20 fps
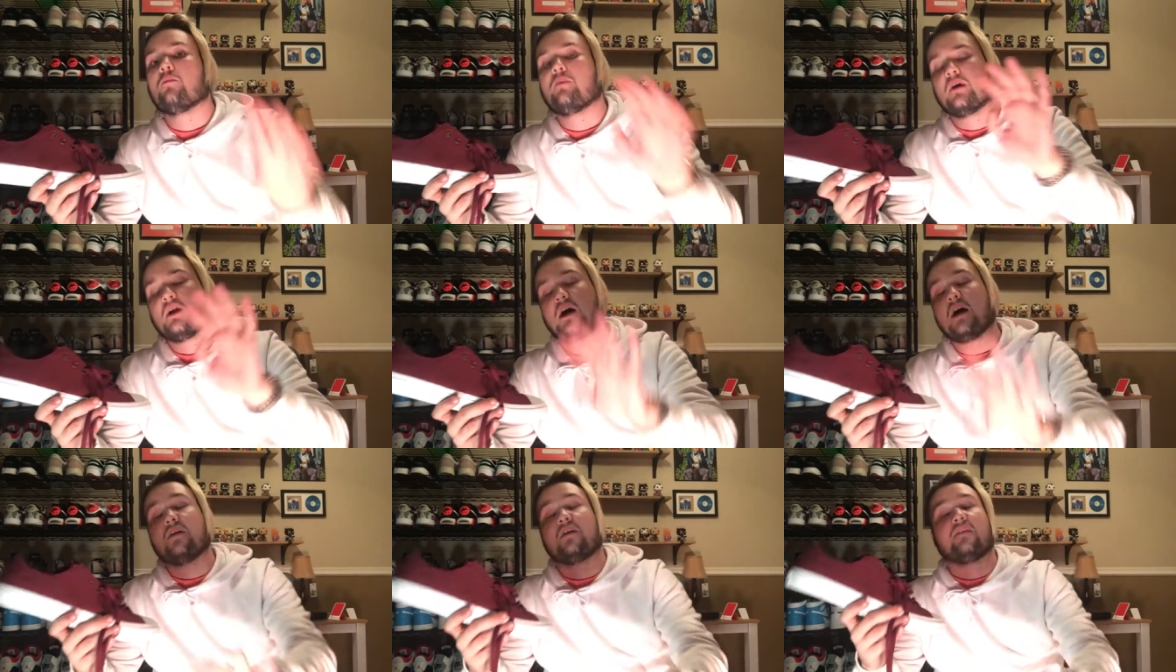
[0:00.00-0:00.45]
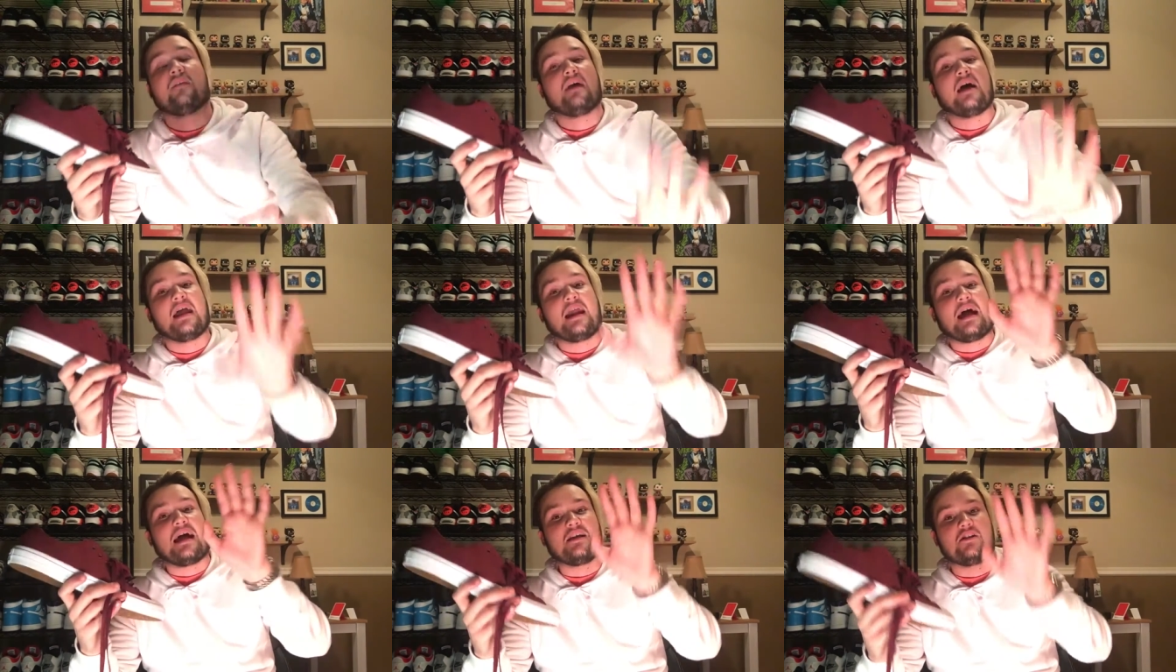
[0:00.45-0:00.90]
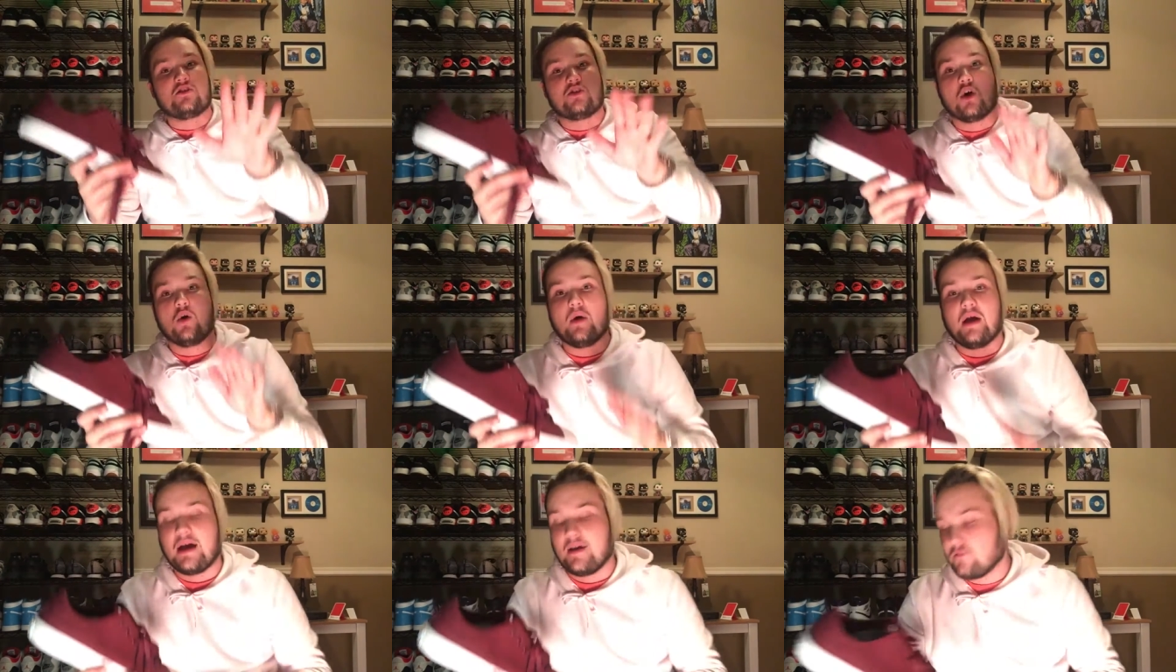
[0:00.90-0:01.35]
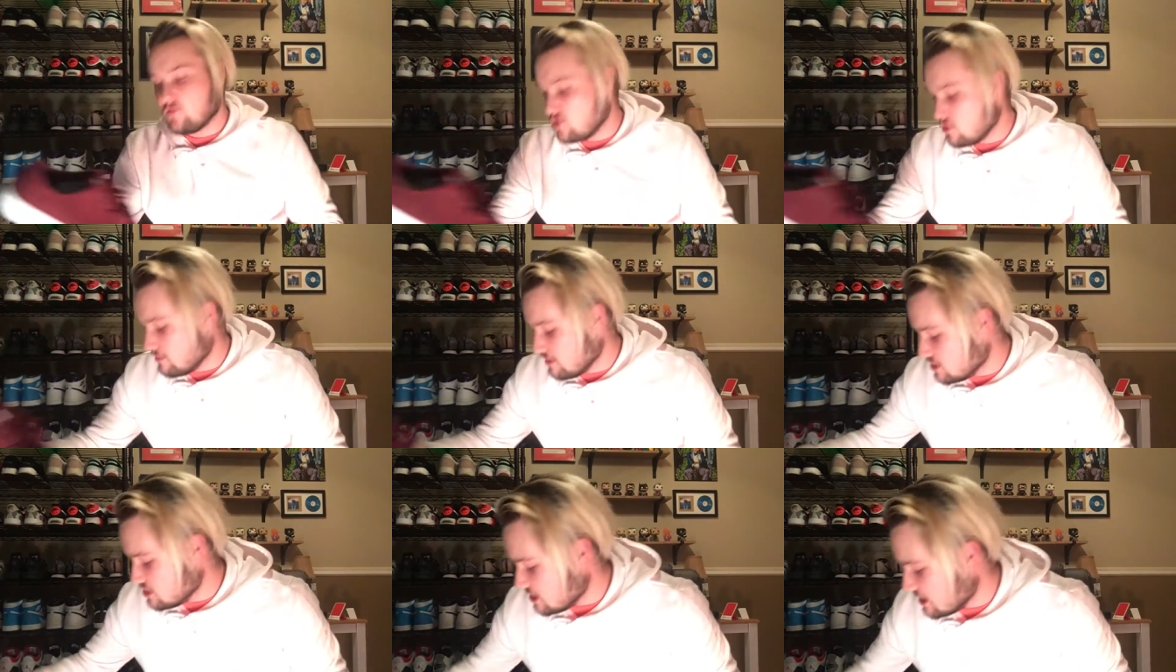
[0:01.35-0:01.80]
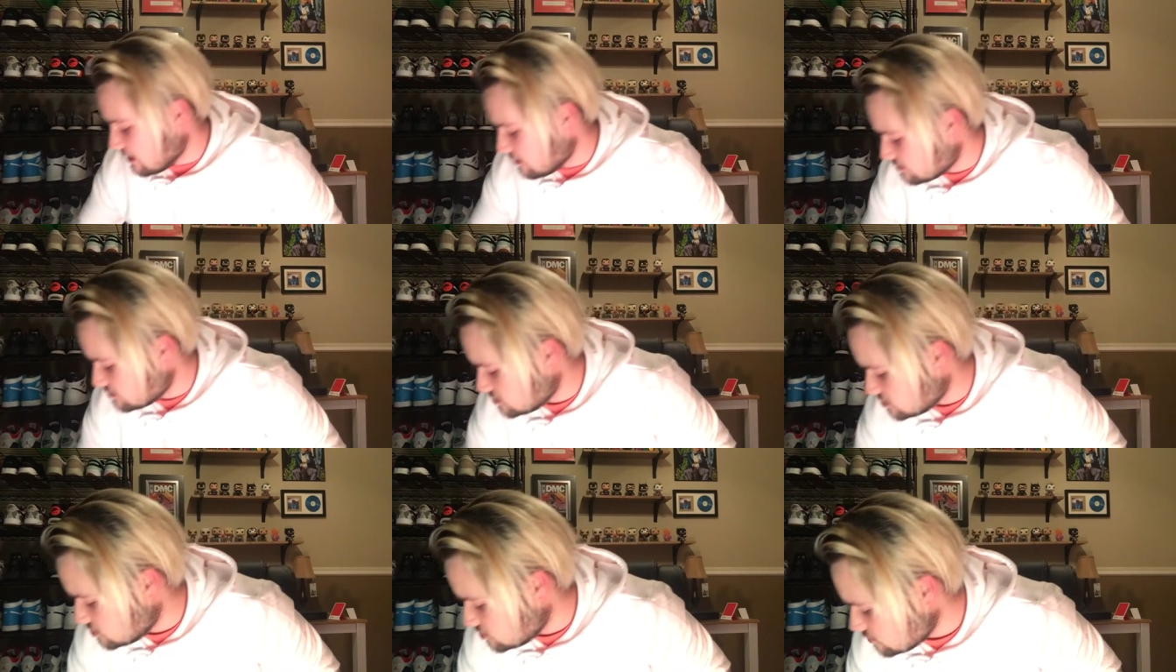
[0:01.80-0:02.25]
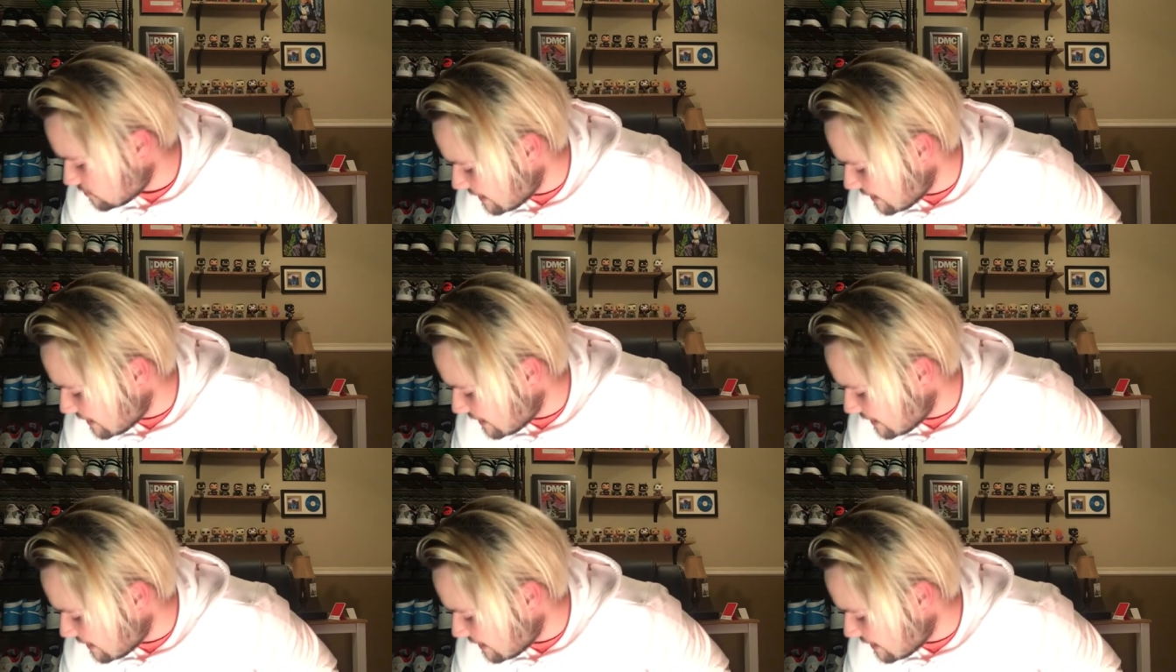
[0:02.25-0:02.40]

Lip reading: But other than that, I don't have too much else to